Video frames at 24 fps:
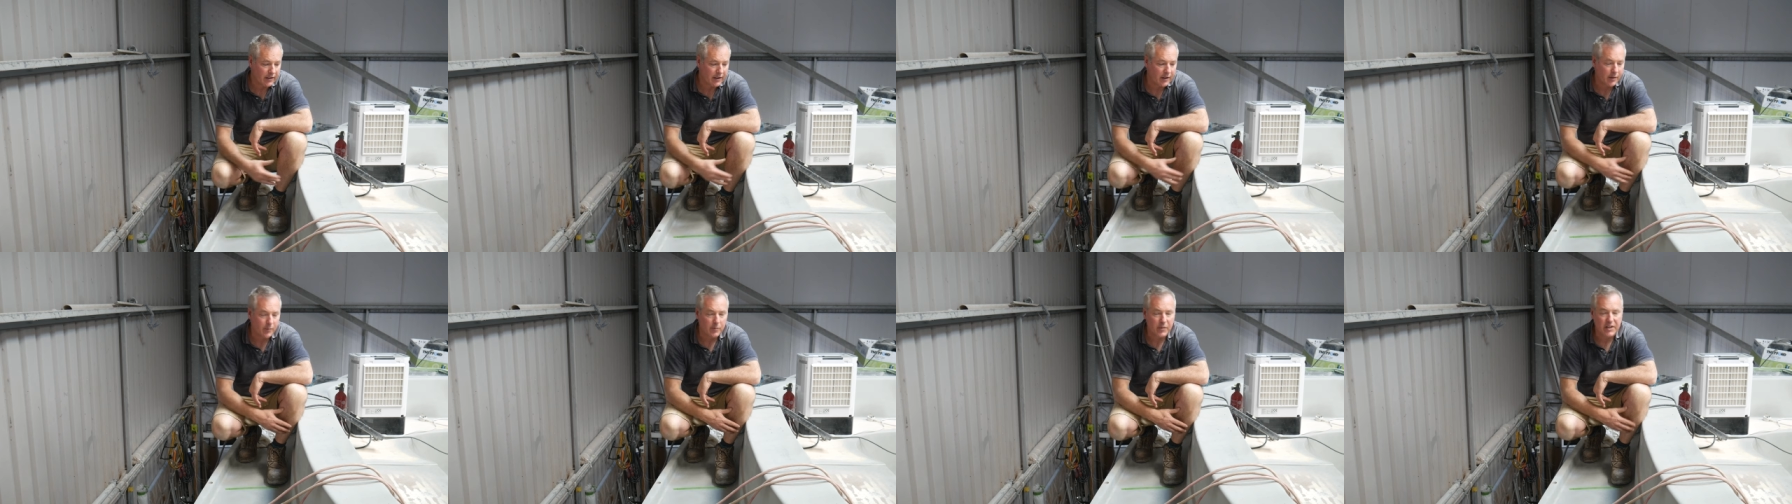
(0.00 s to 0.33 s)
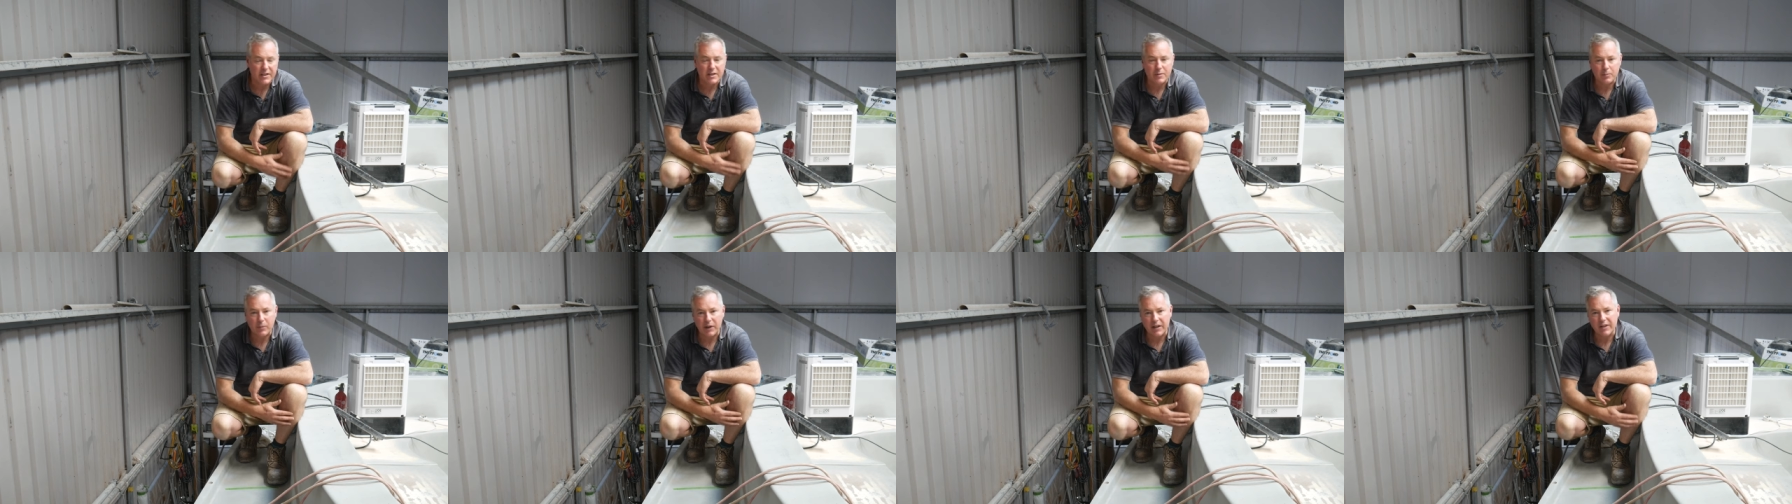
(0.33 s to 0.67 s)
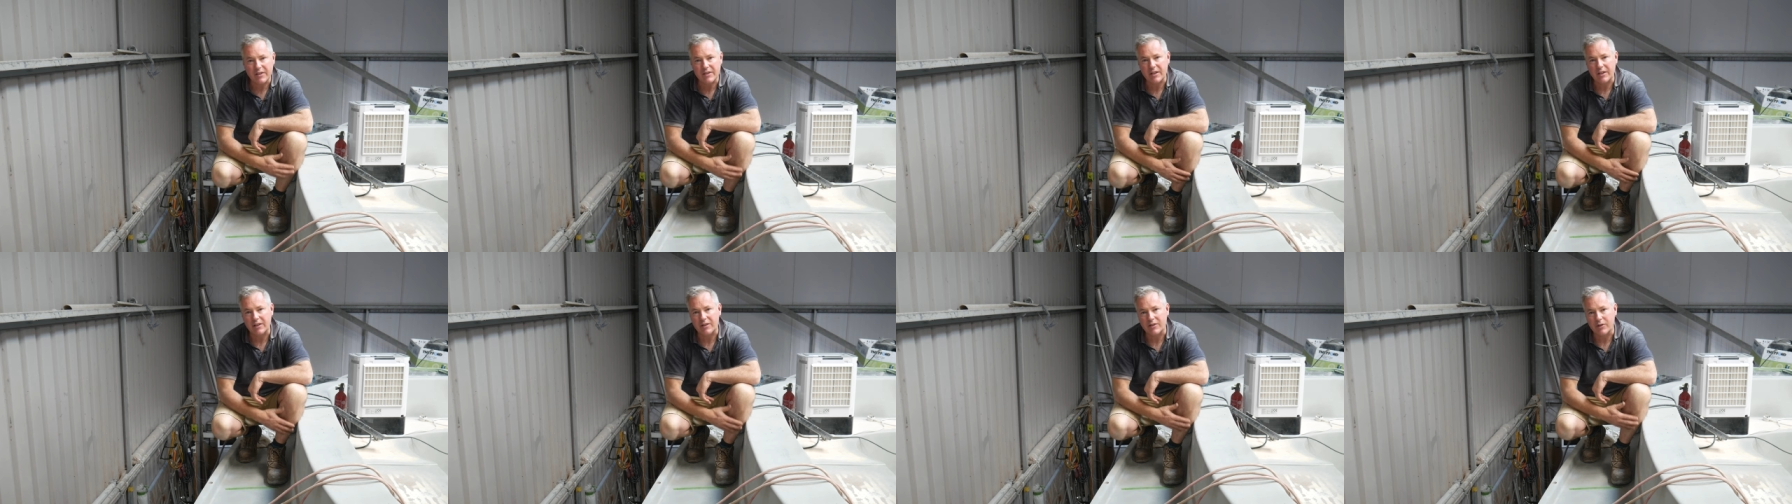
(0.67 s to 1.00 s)
um, a
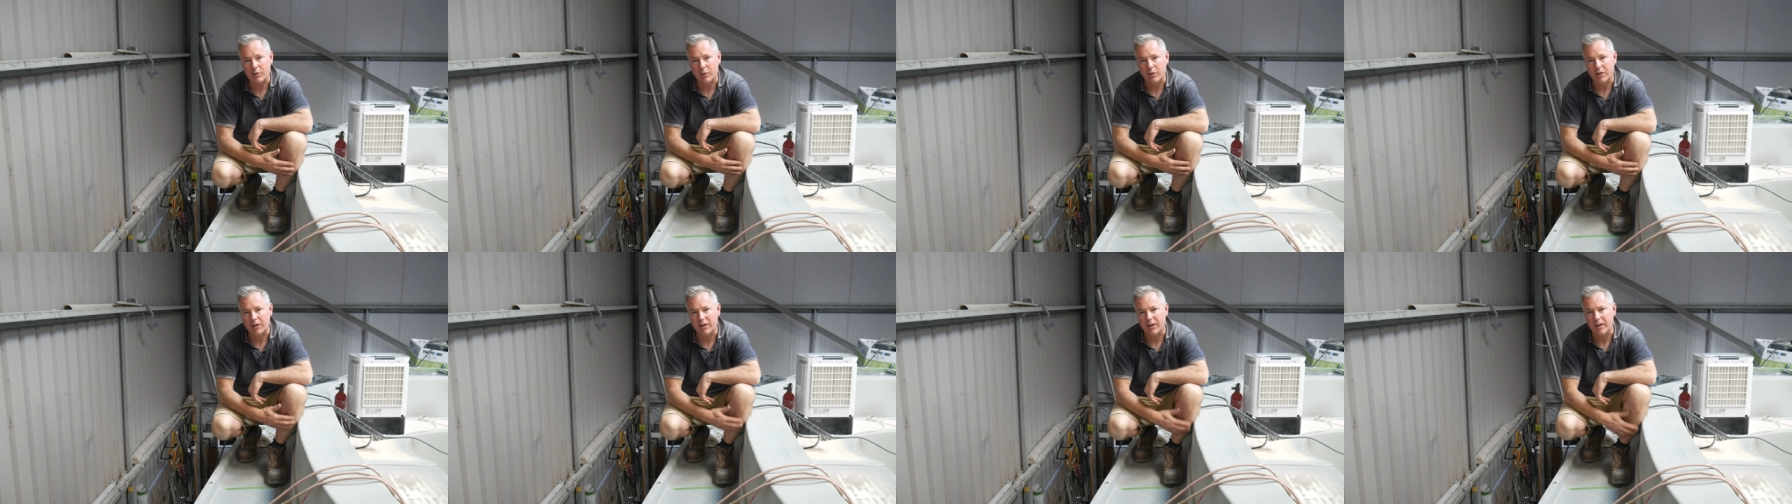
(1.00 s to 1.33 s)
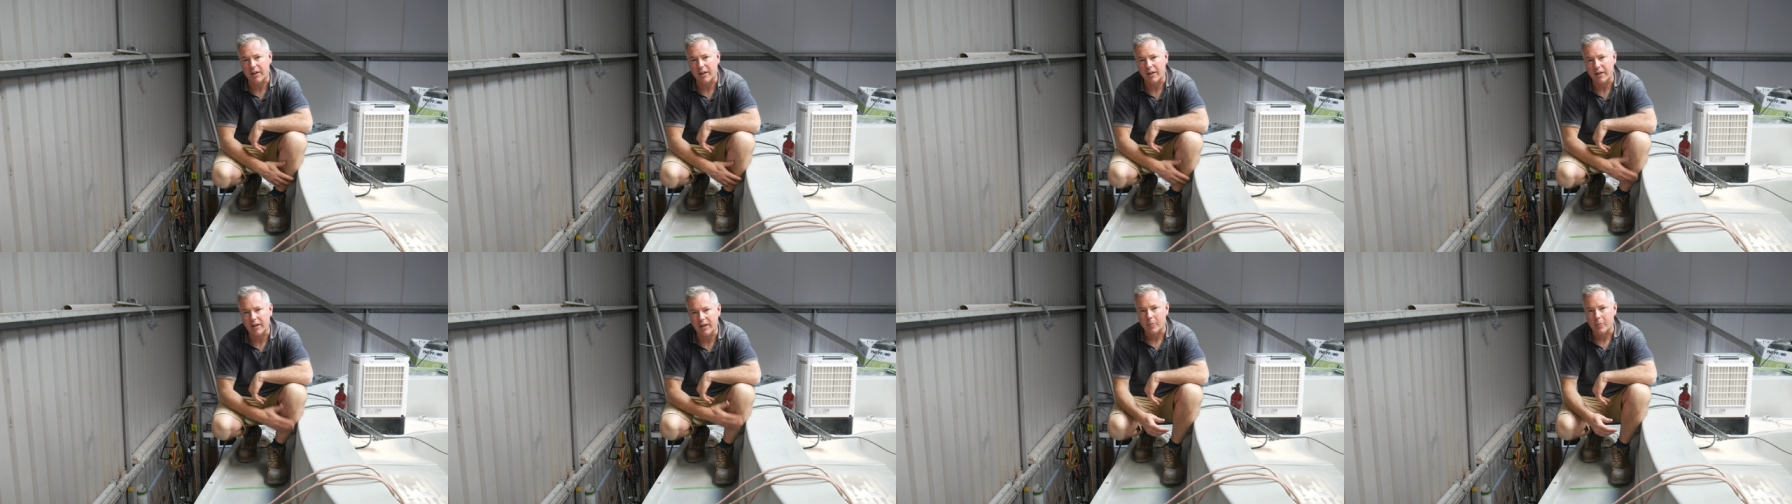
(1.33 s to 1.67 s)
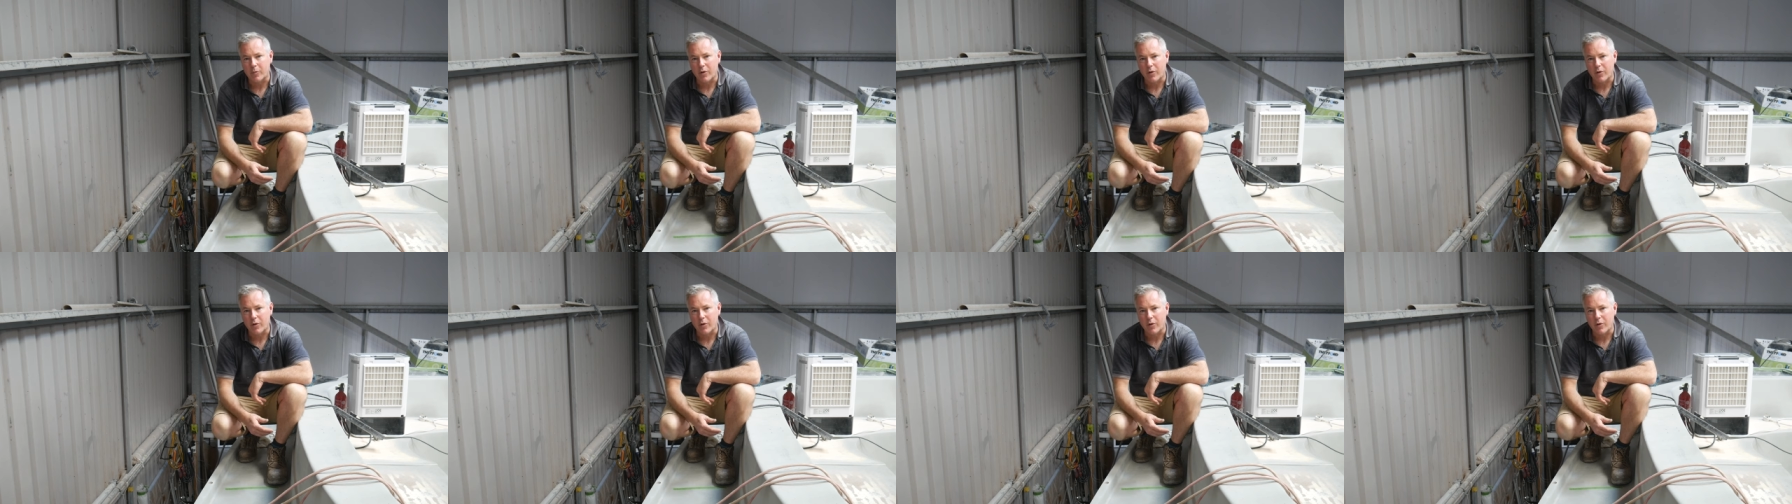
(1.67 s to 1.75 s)
space heater in there.